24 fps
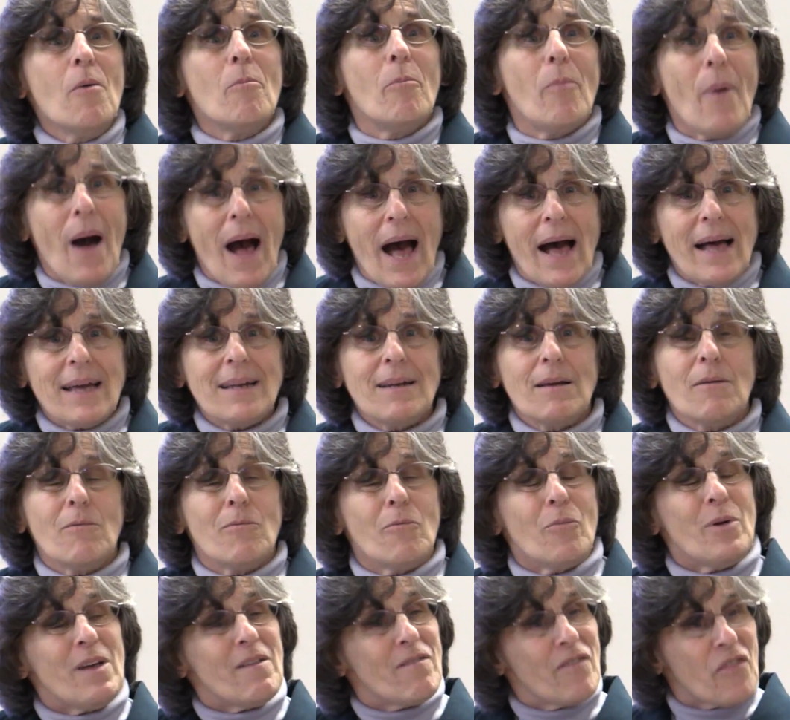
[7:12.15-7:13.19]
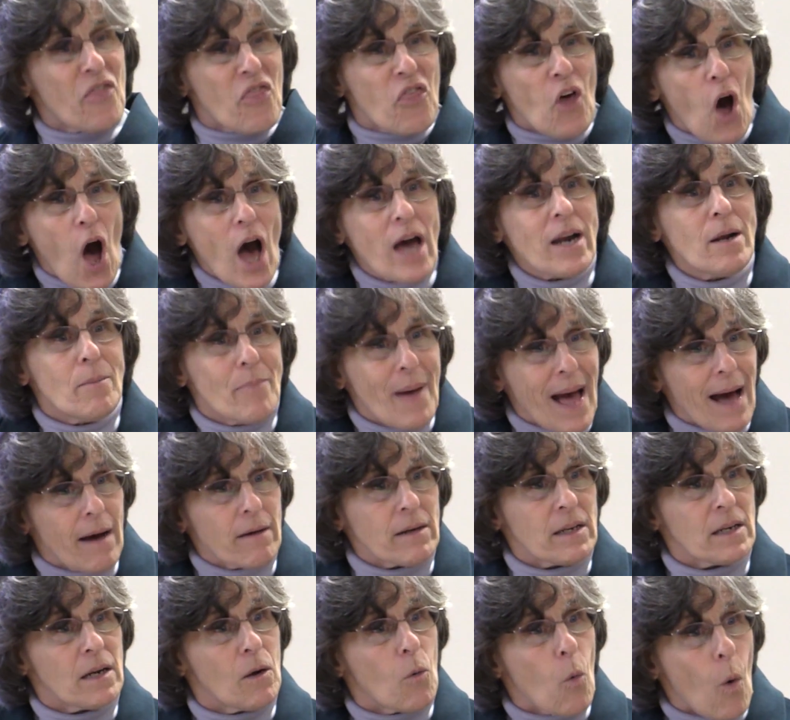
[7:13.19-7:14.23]
But we've thought about
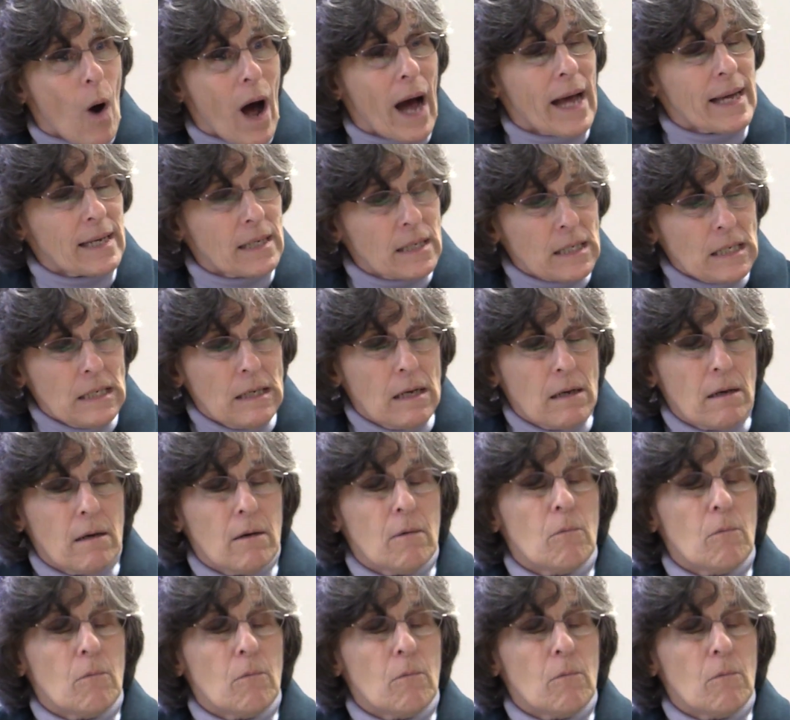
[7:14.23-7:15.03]
it a while.